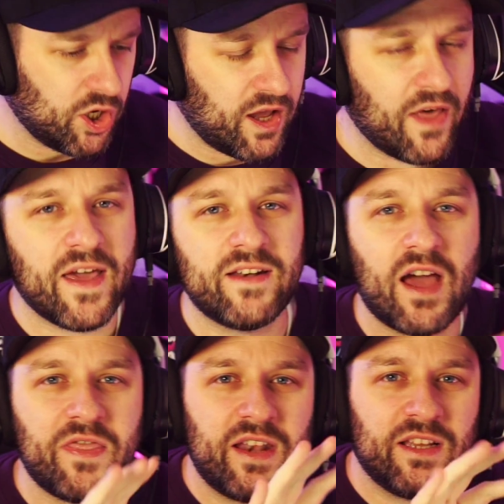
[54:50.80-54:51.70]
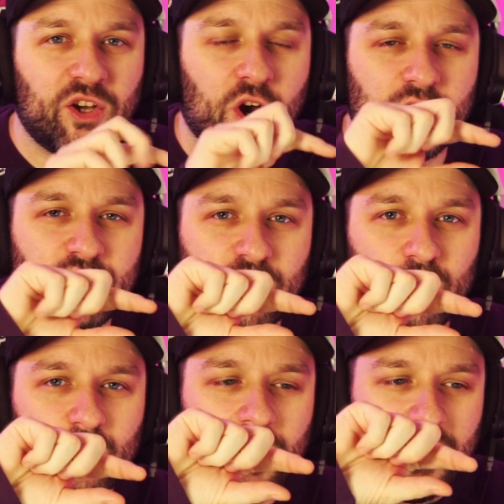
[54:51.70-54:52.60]
and then it cut
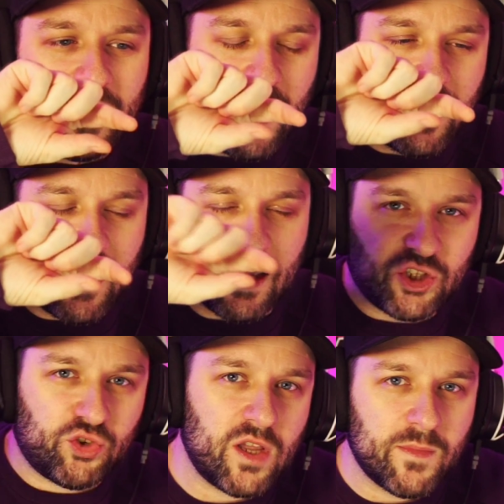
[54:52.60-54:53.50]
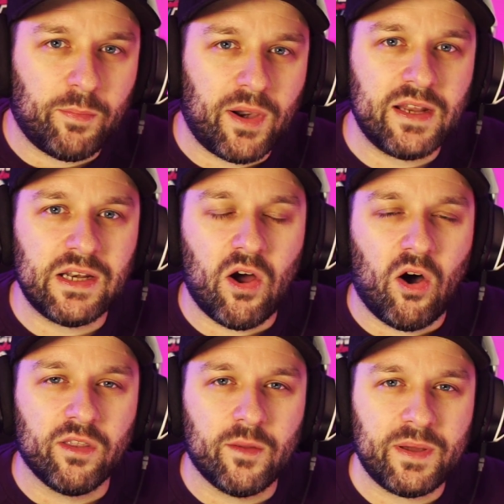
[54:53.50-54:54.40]
to like a streamer playing it
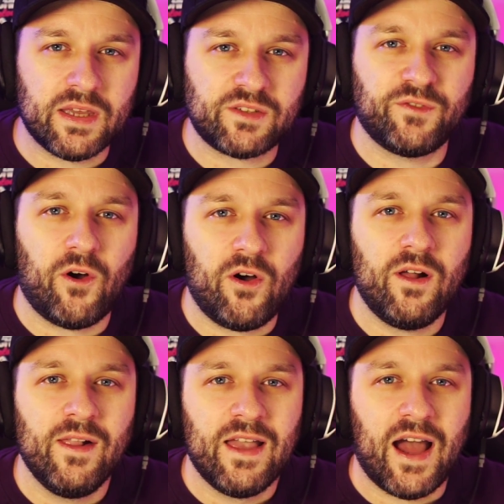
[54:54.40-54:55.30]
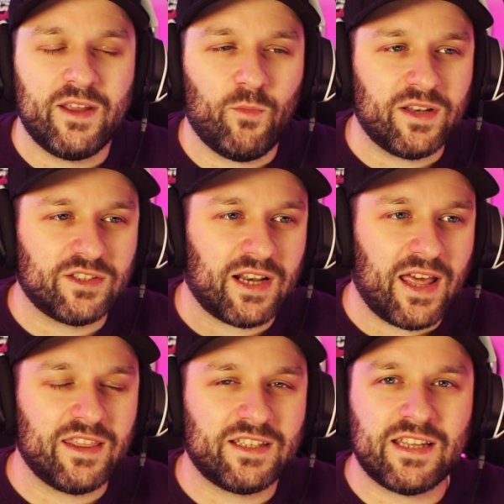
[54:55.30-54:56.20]
on the PS4 and it went to
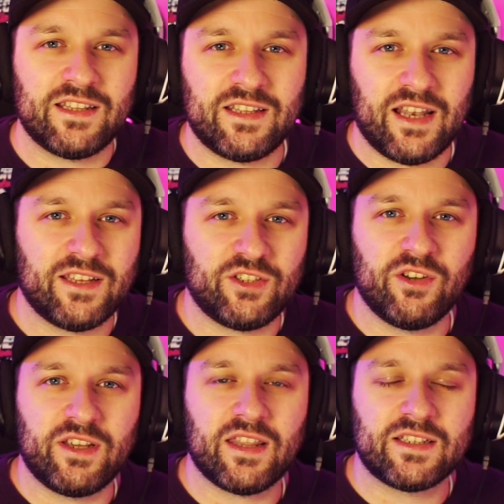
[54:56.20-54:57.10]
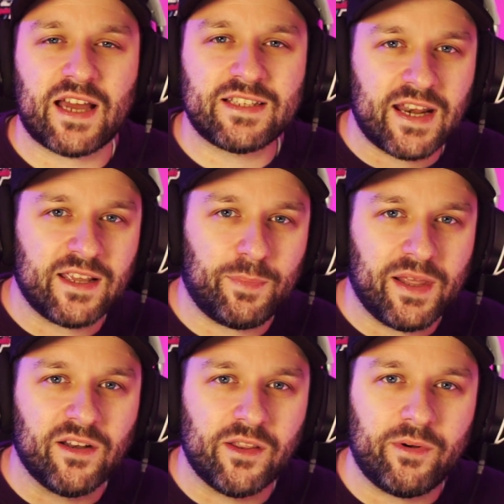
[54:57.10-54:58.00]
like you get the Titanic
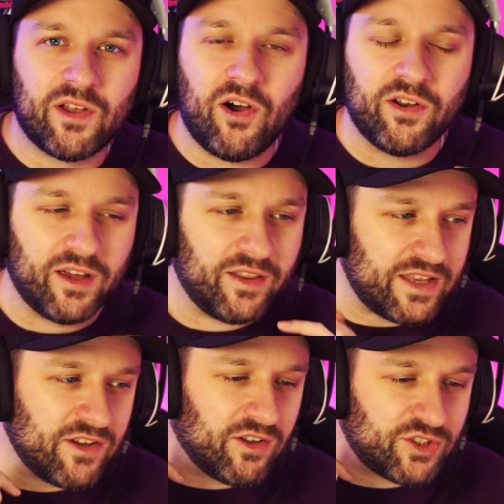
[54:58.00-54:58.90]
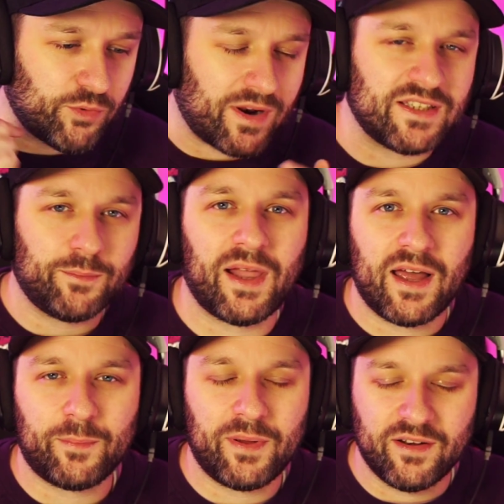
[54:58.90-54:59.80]
played on the recorder, then you got Jurassic
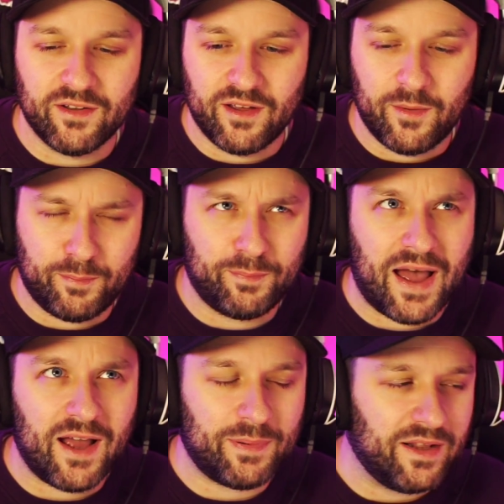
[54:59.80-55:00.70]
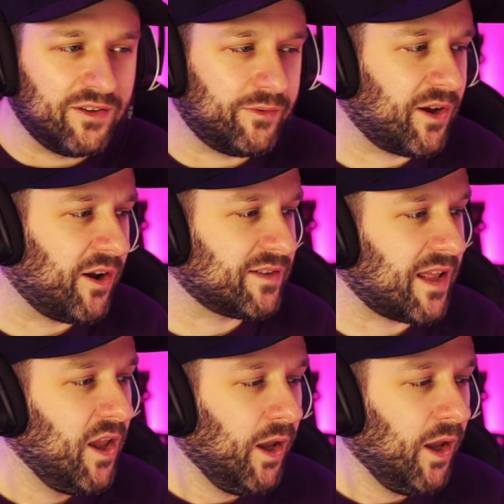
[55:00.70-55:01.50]
Park played on the recorder. It's like